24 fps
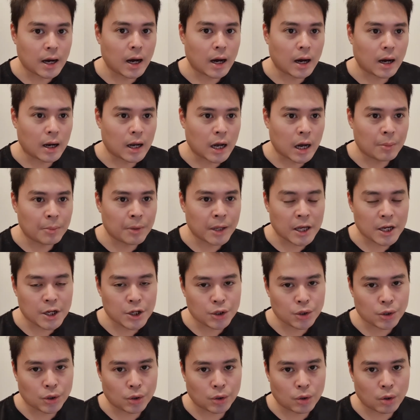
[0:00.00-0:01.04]
a
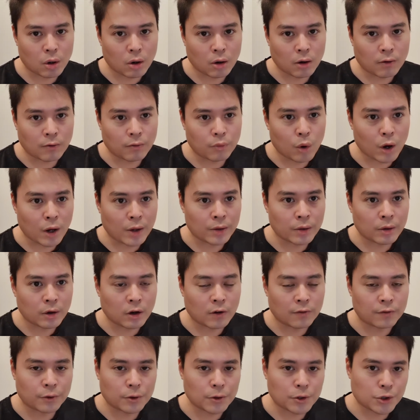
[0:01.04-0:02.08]
combination of one
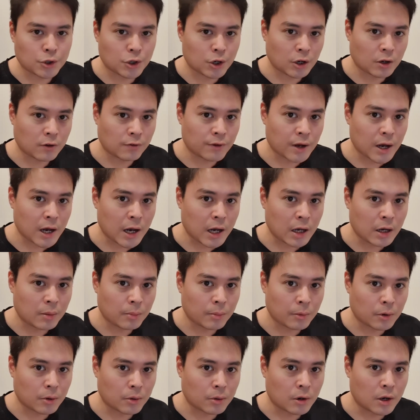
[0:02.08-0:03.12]
of the 12
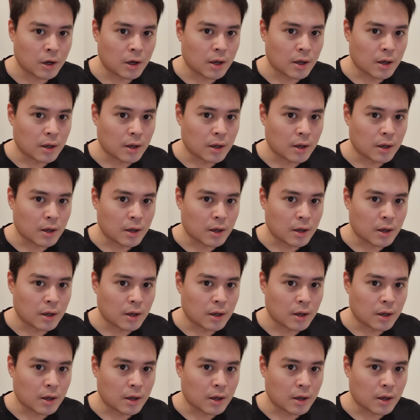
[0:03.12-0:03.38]
animal